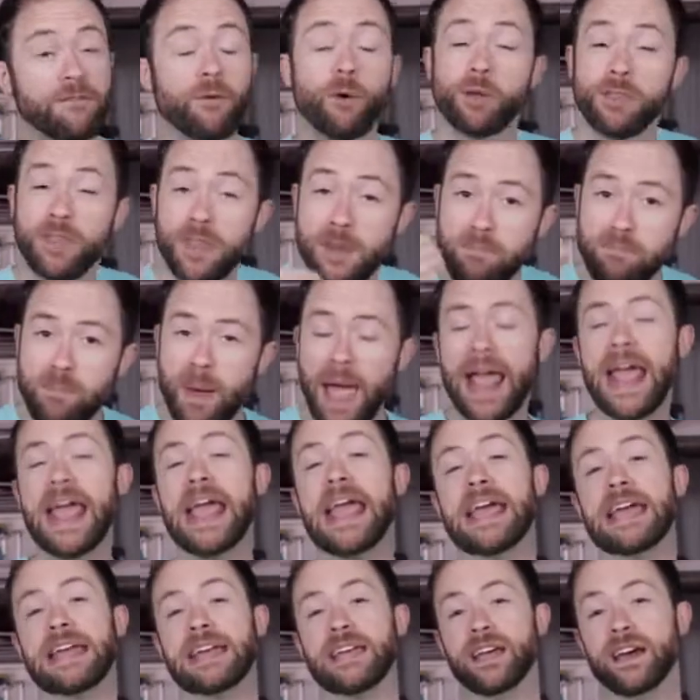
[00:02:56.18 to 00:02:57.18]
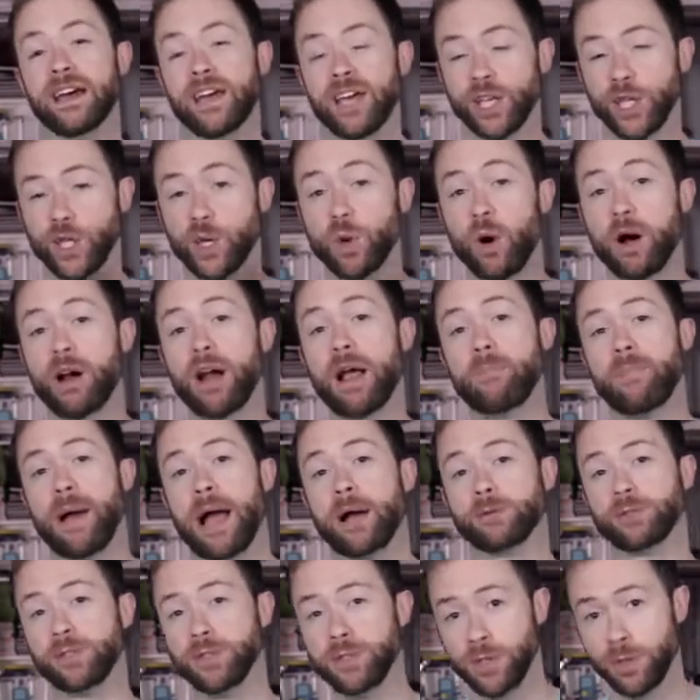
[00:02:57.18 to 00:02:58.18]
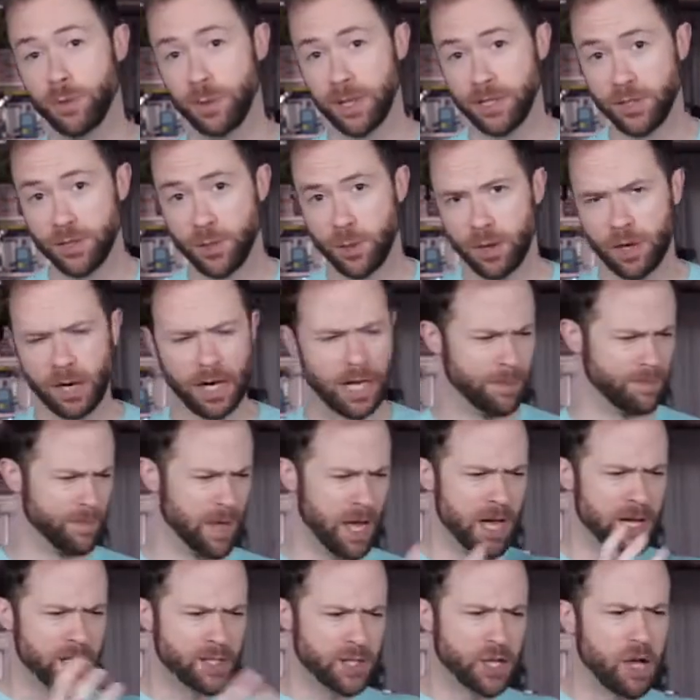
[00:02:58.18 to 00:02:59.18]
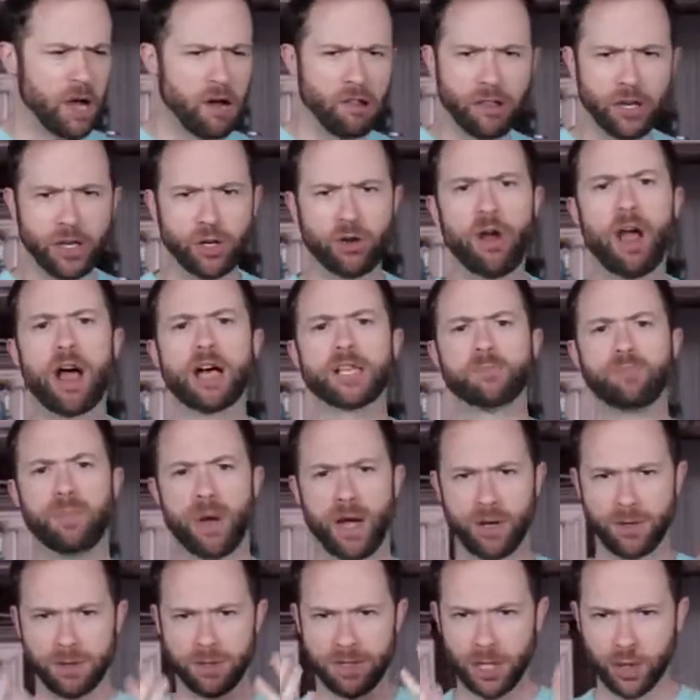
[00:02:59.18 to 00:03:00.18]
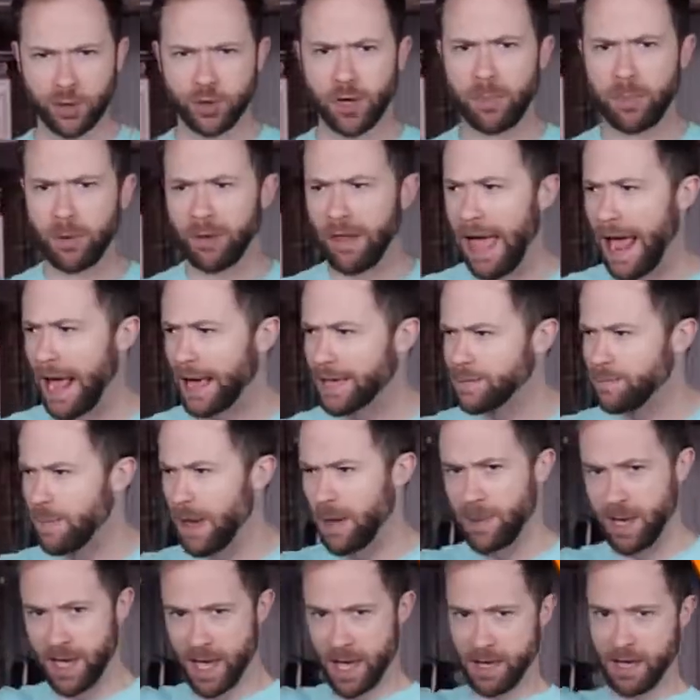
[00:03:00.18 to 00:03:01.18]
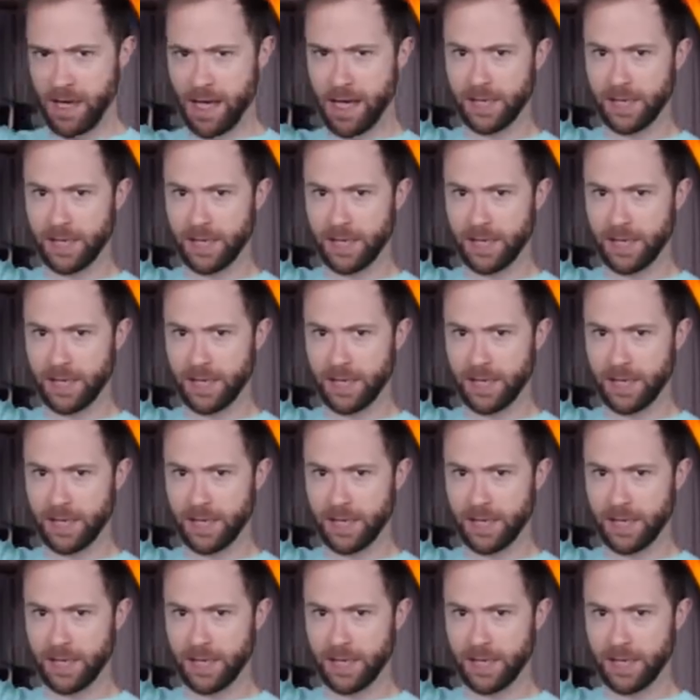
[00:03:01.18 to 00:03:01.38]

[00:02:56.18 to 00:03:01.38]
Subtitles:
for the pain you are about to endure. A skull and crossbones, a triple X, maybe a